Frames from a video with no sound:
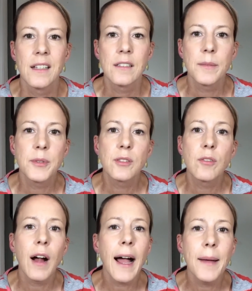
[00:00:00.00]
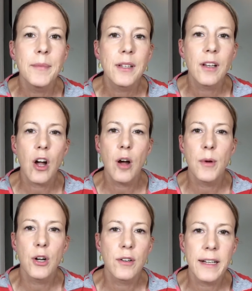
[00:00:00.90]
Subscribe to the
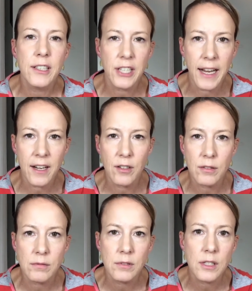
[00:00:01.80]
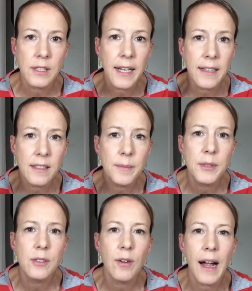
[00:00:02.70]
Homeownering channel. Just hit
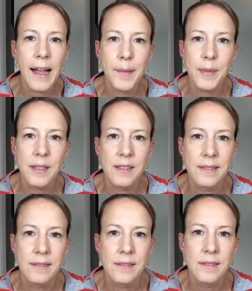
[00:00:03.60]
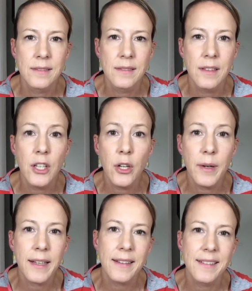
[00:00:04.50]
subscribe. Do it.